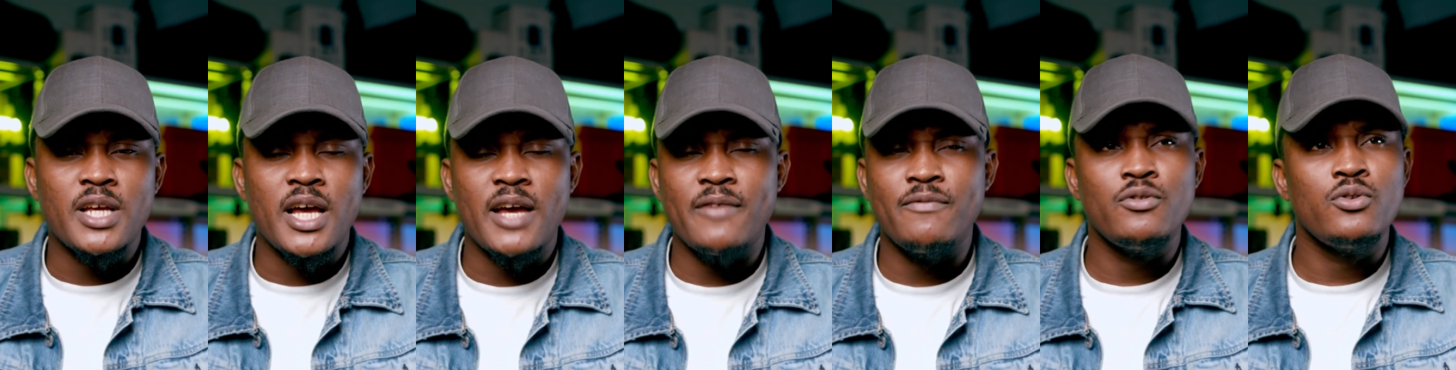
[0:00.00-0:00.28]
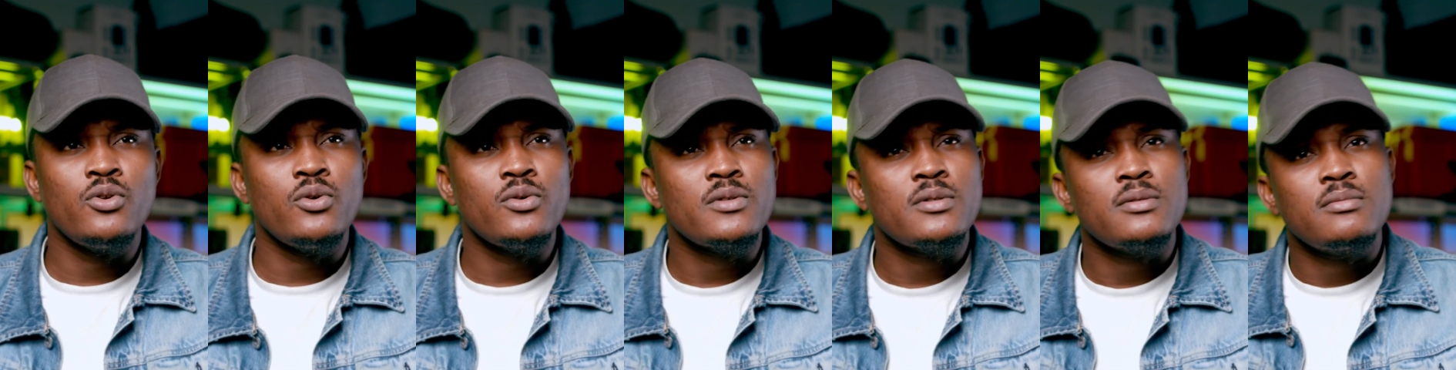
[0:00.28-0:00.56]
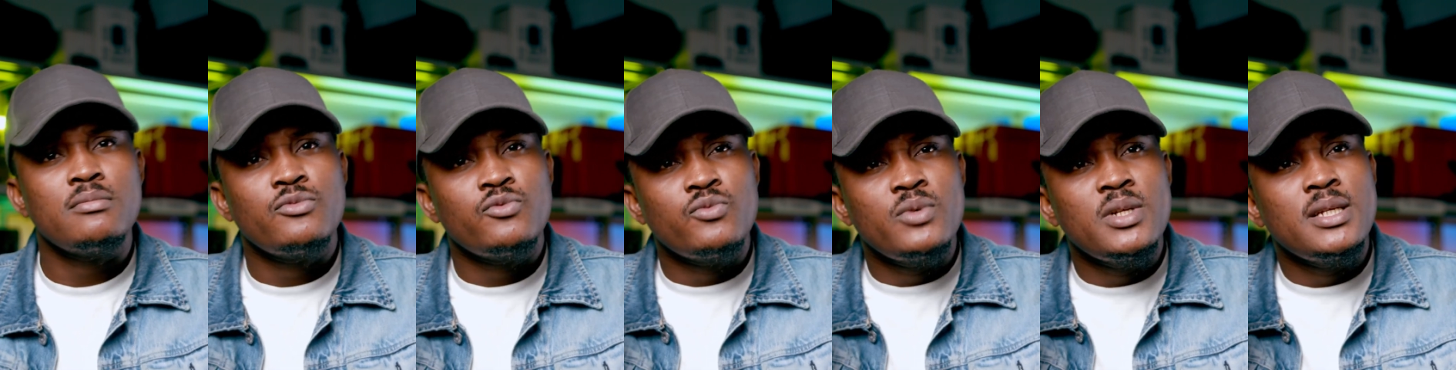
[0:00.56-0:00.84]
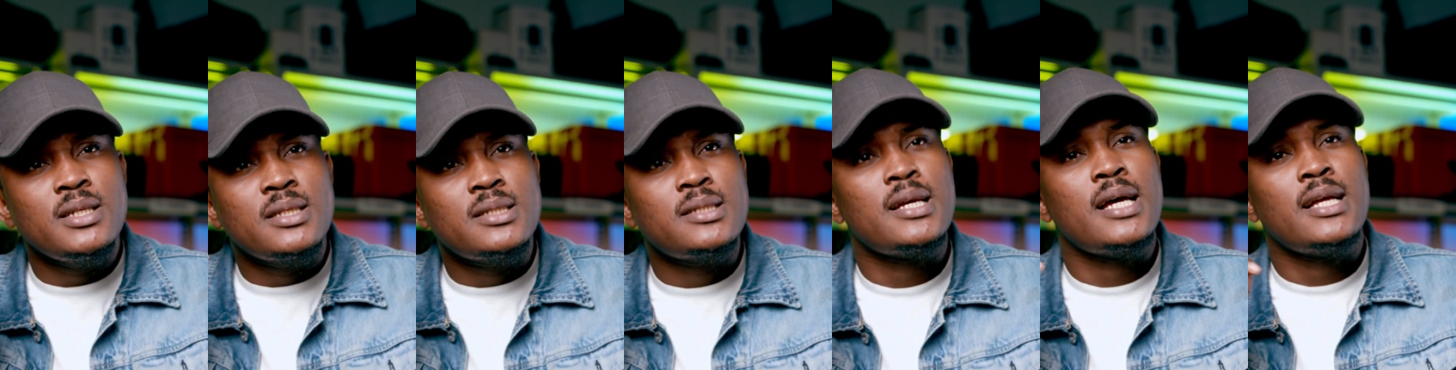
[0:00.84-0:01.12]
have you not
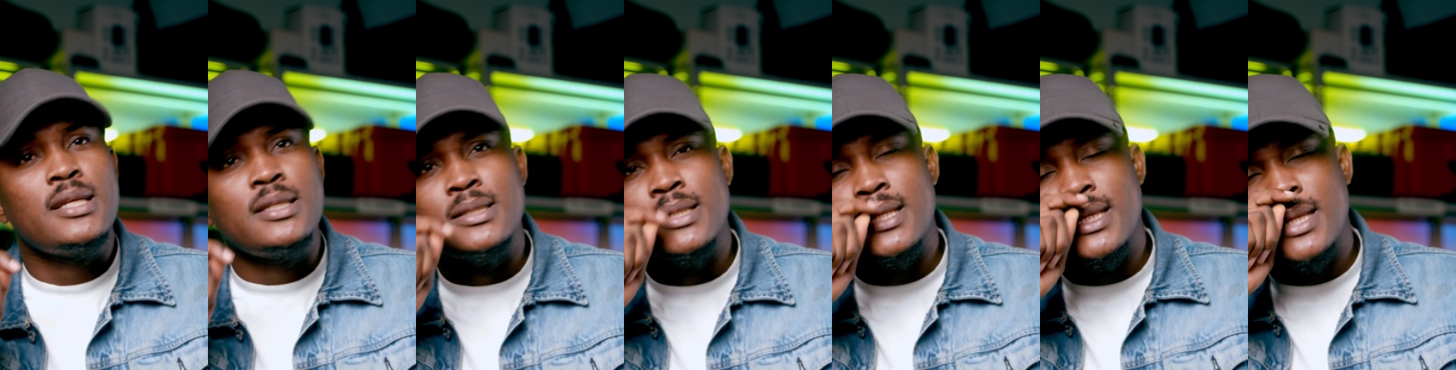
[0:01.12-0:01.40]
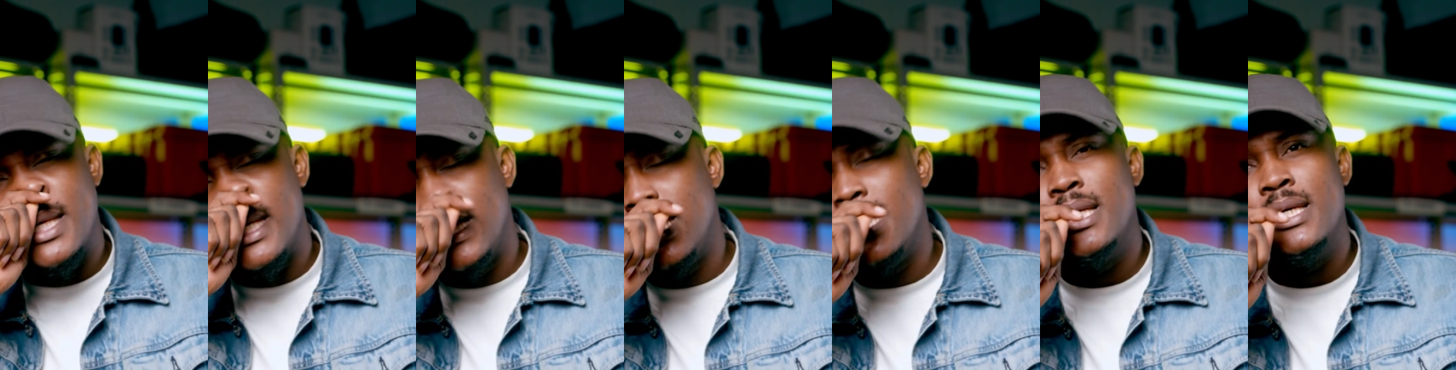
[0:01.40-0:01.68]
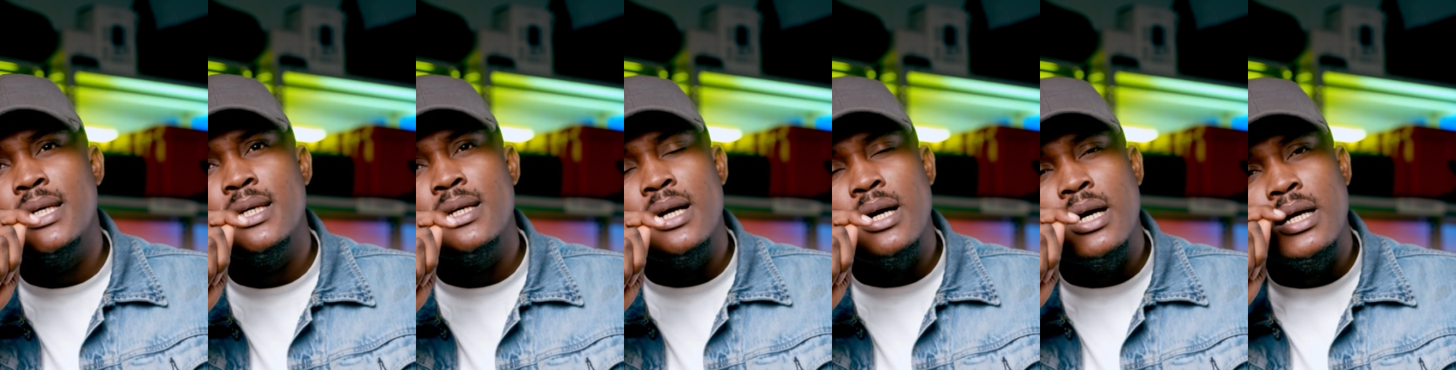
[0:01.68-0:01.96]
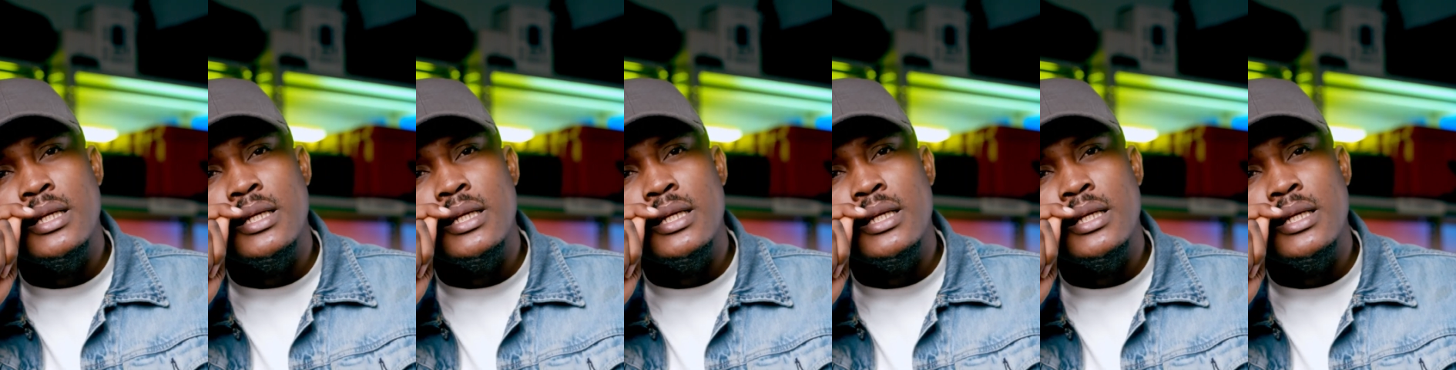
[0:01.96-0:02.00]
really sat to think